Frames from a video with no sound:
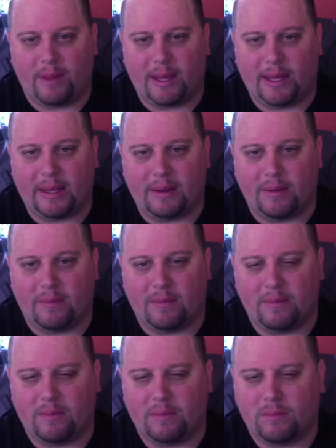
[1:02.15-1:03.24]
like
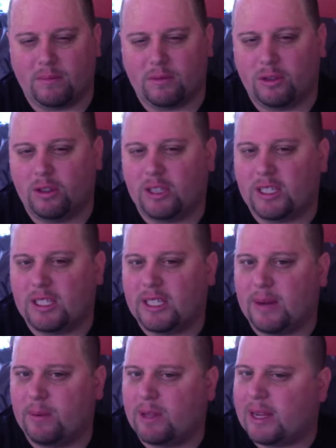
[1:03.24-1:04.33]
to the
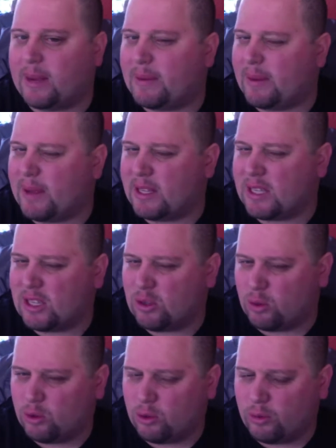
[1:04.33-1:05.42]
extent where like I became
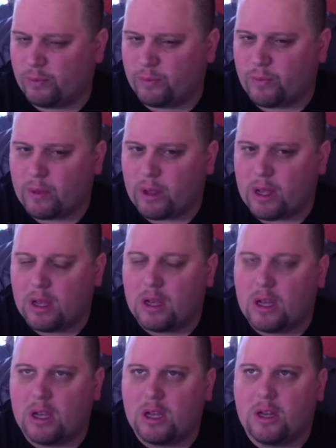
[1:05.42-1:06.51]
antisocial
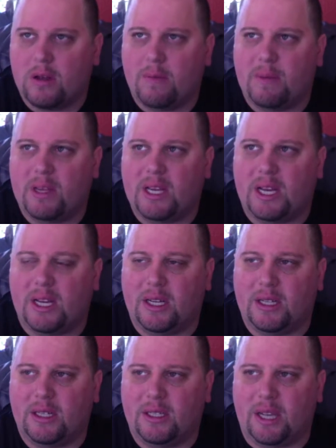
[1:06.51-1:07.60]

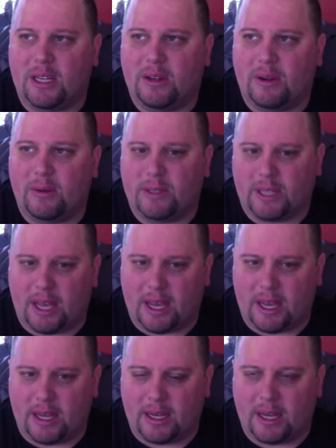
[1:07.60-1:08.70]
because I knew I was
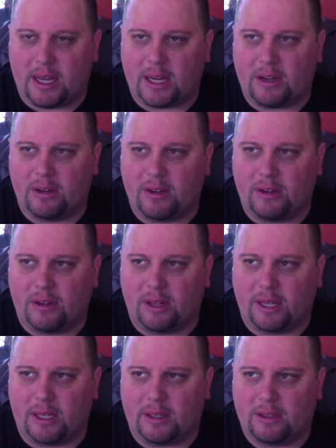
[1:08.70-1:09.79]
gay and I couldn't like.